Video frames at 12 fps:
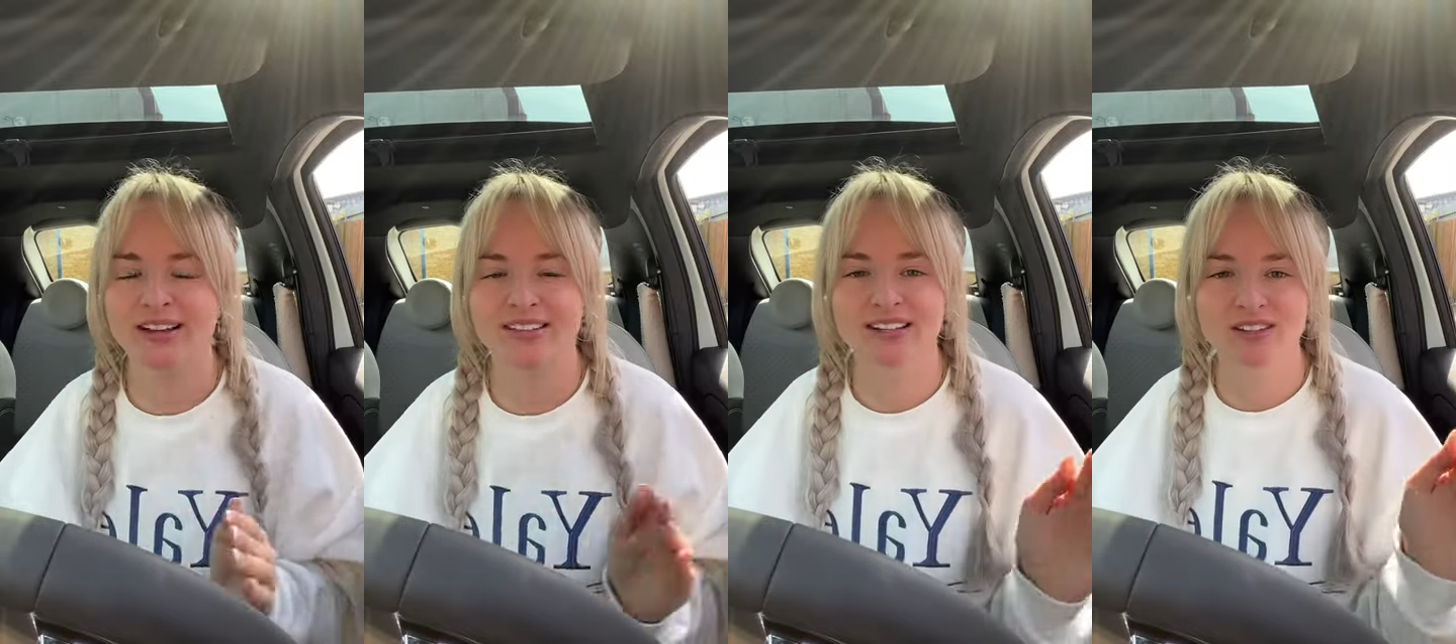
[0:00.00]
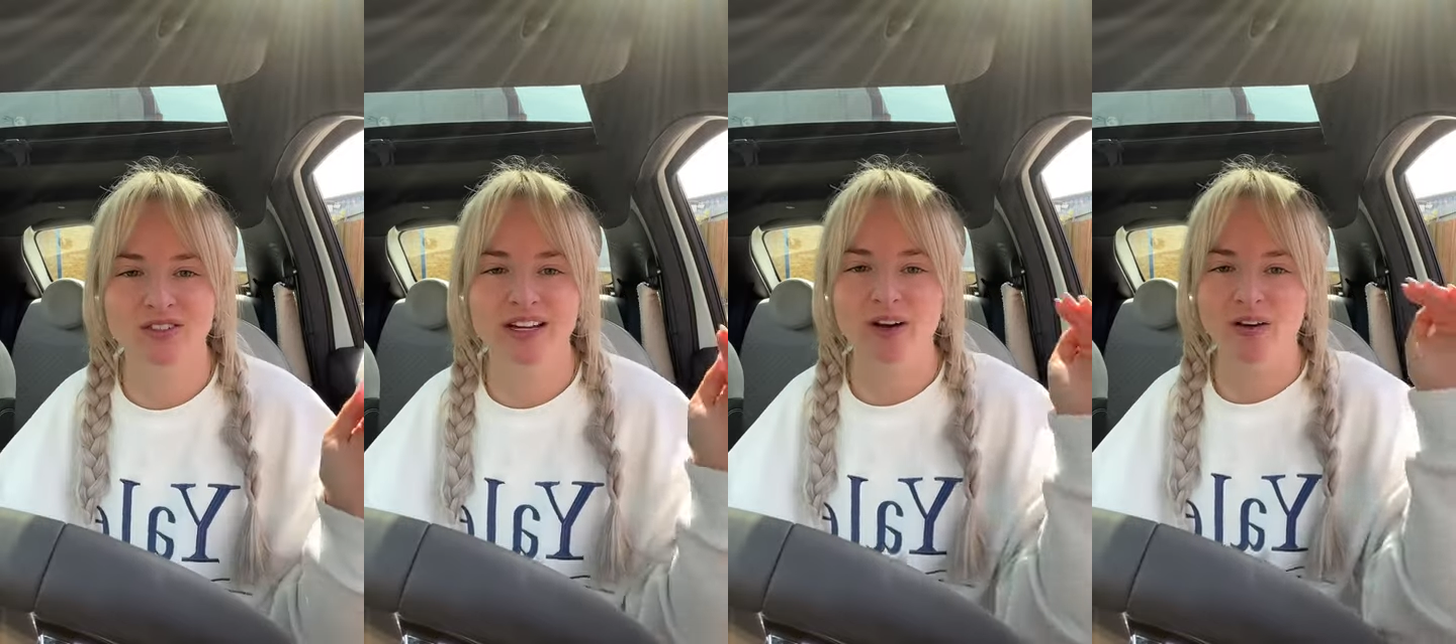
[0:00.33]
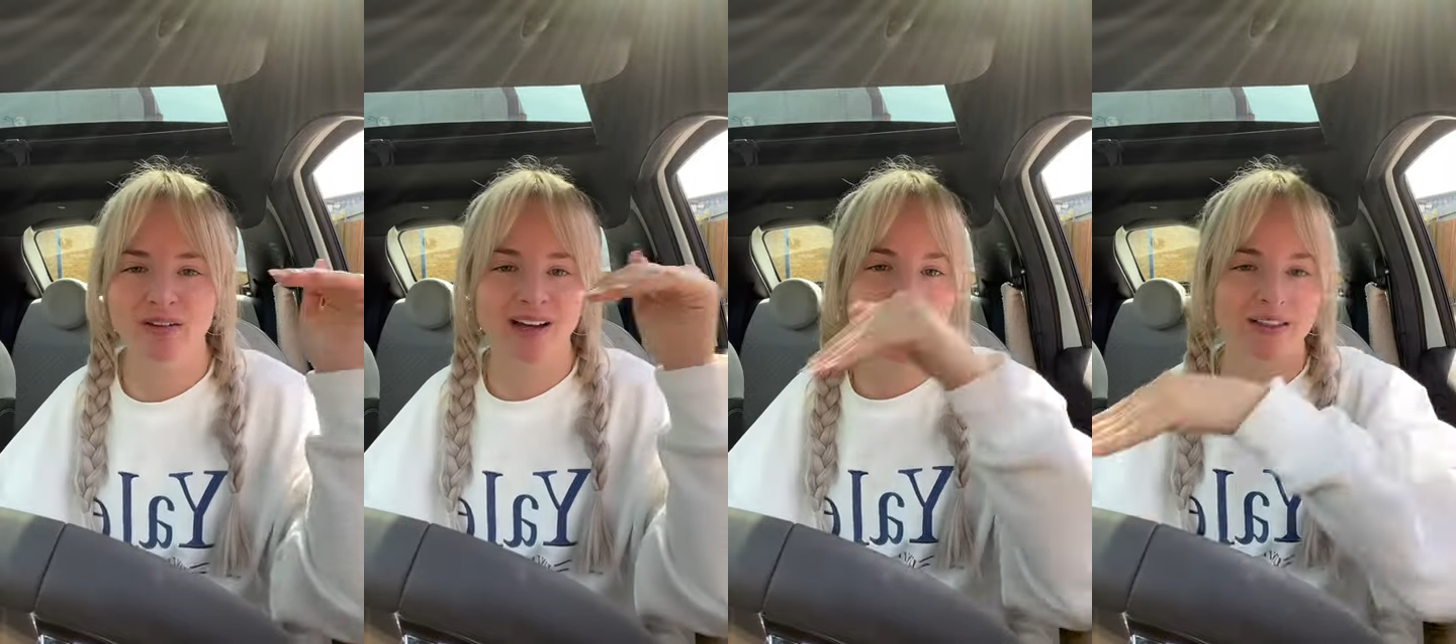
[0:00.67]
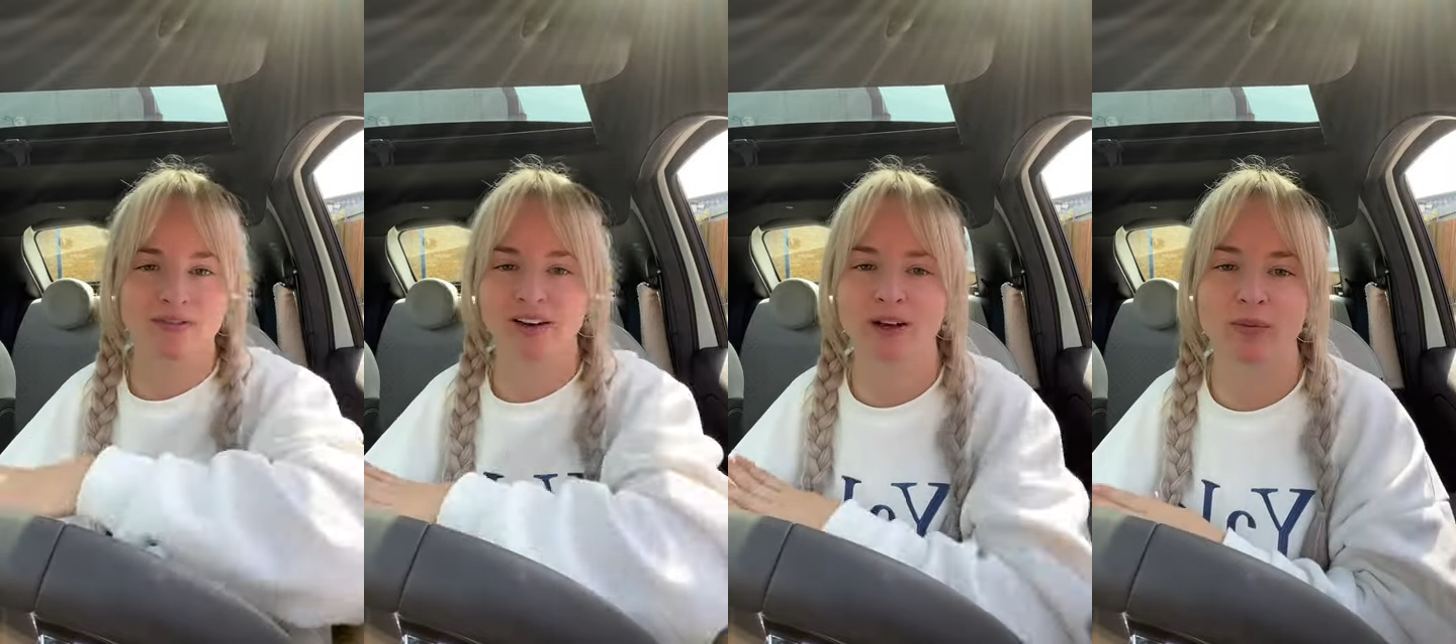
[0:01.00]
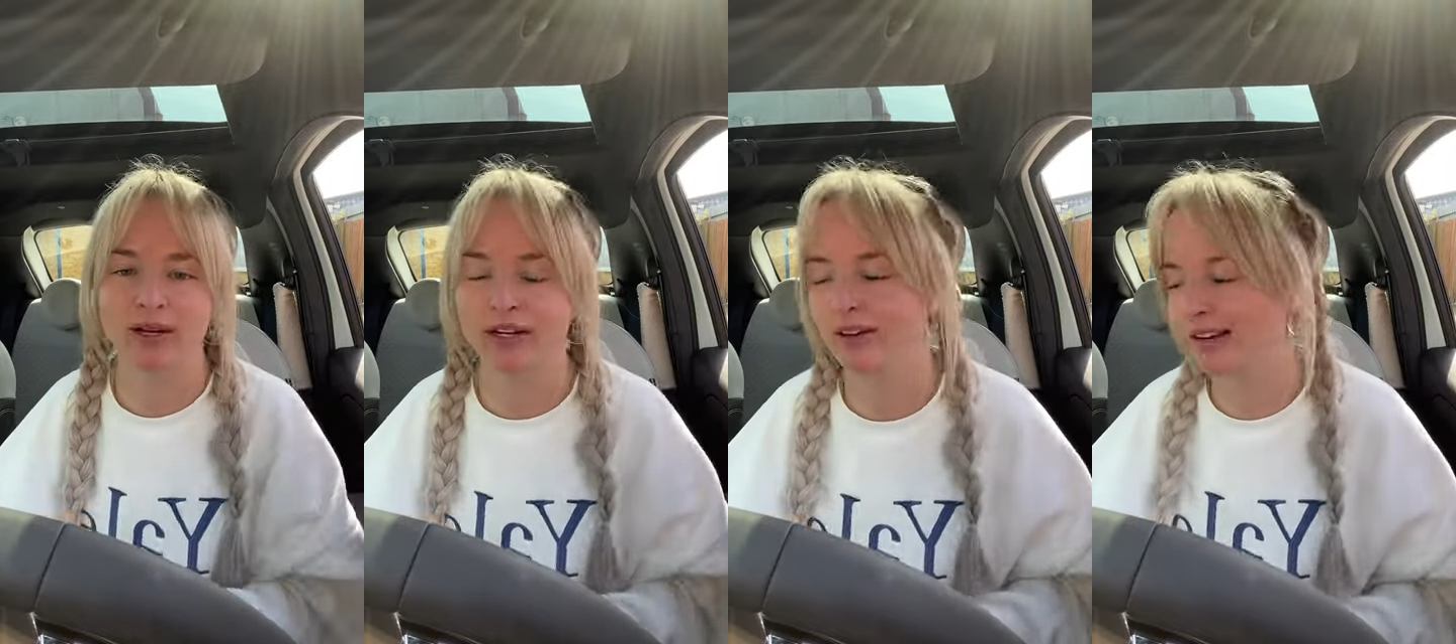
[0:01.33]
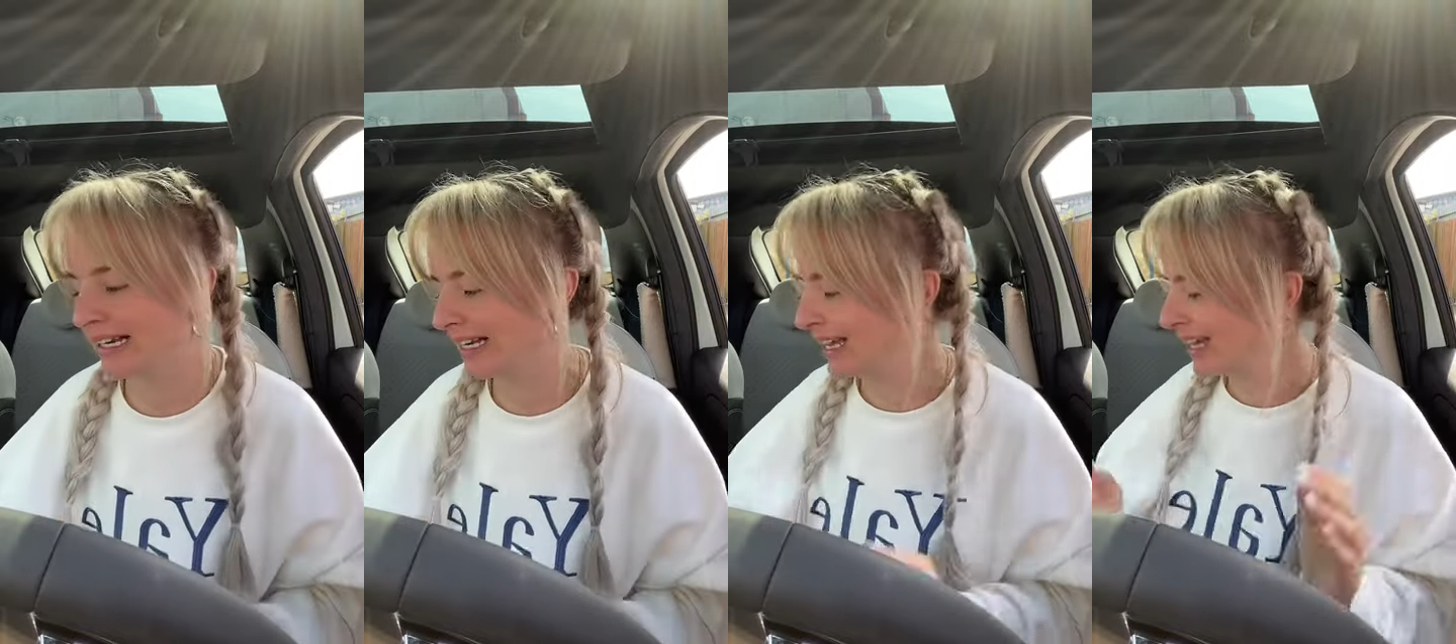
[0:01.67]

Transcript: has literally gone out the fucking window lately.